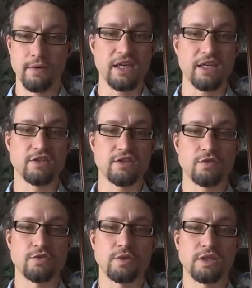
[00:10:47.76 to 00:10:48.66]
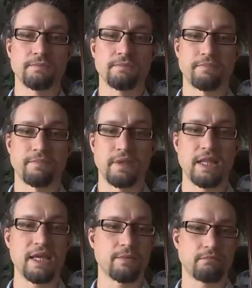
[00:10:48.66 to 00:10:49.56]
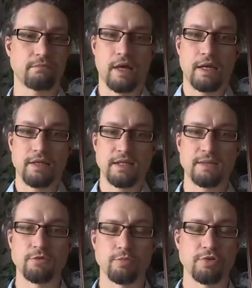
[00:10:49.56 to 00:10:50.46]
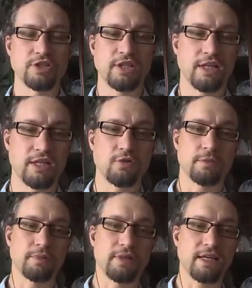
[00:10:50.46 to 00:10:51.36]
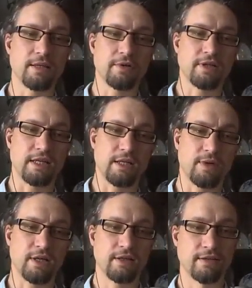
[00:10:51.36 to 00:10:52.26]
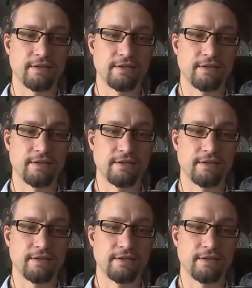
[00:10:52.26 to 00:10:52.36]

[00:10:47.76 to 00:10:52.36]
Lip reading: I think the students really, they seem to appreciate it. They don't complain about it anyway.